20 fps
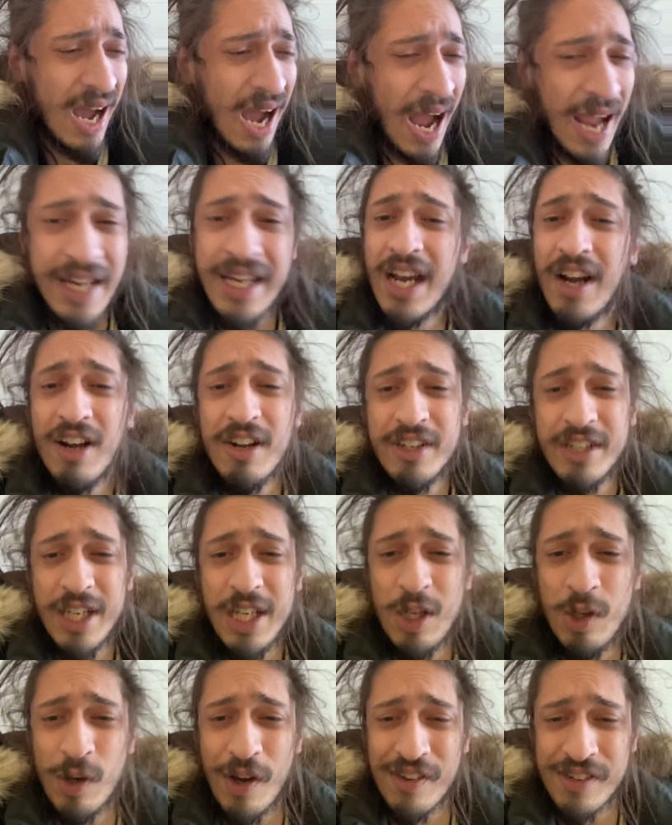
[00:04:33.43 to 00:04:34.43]
I
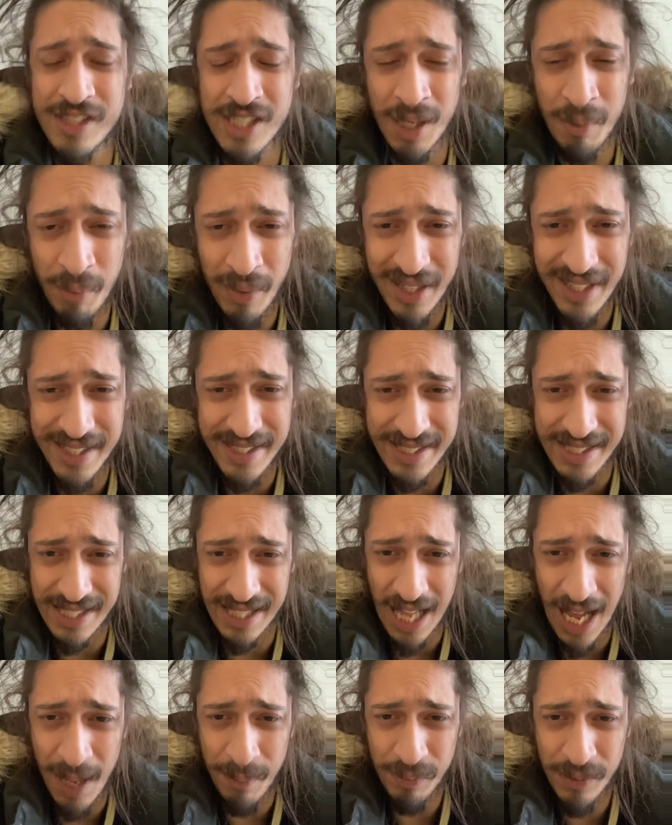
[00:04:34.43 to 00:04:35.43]
guarantee you, if somebody
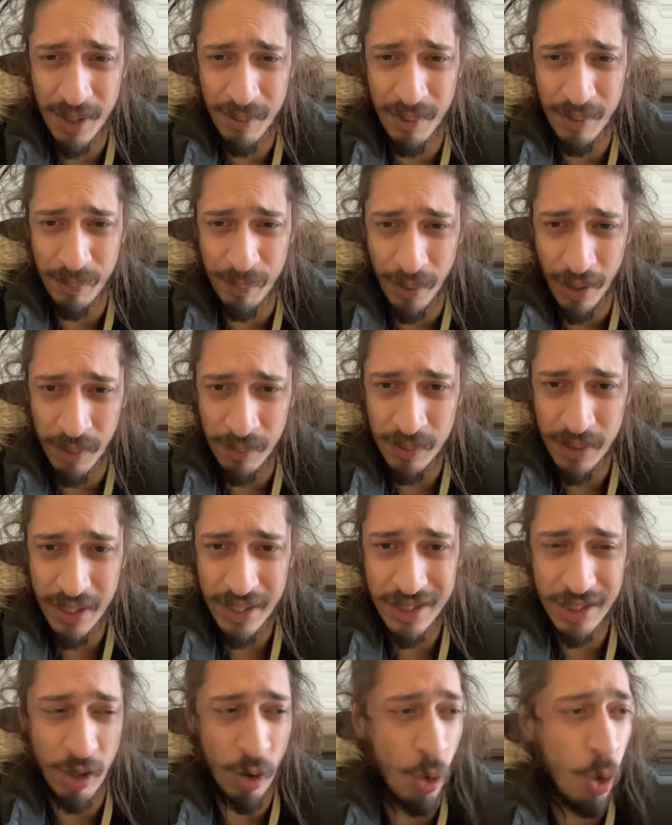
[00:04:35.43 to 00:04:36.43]
slapped them in
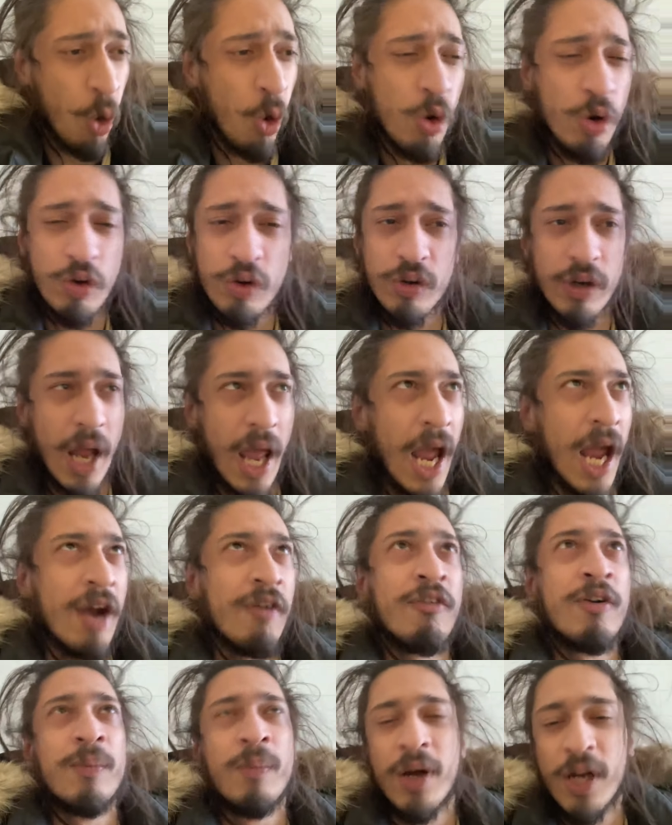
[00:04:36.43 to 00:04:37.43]
public, the whole,
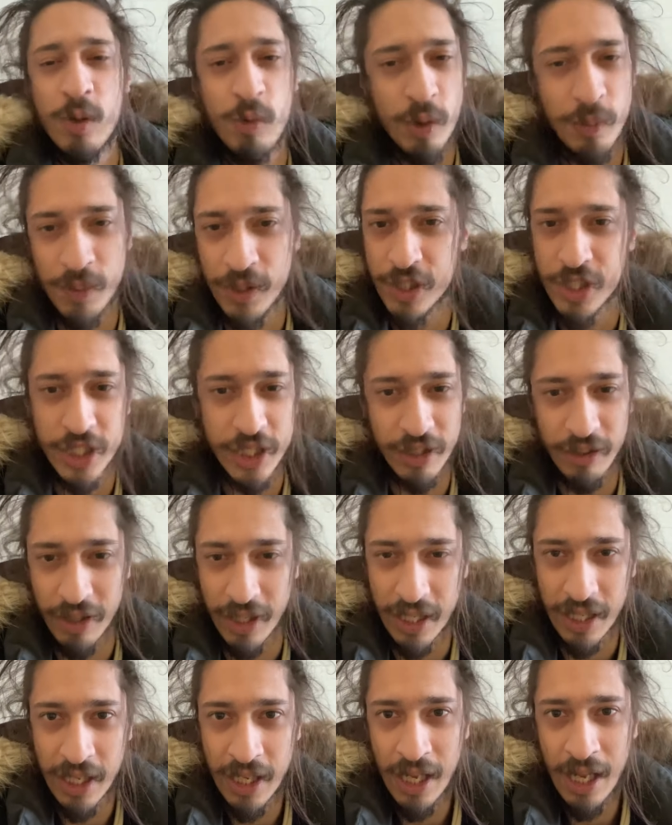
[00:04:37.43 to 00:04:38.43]
everybody would be
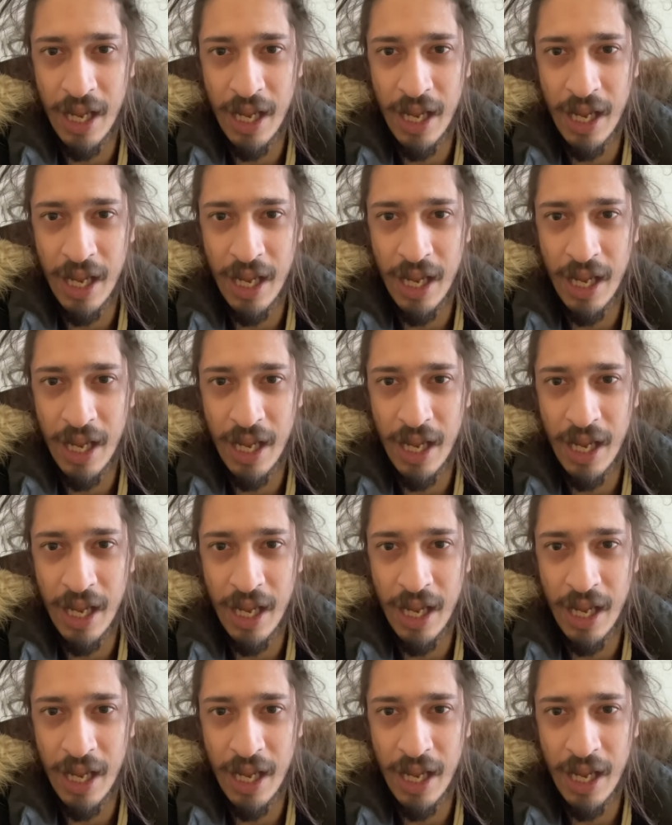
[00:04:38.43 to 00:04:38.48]
cheering.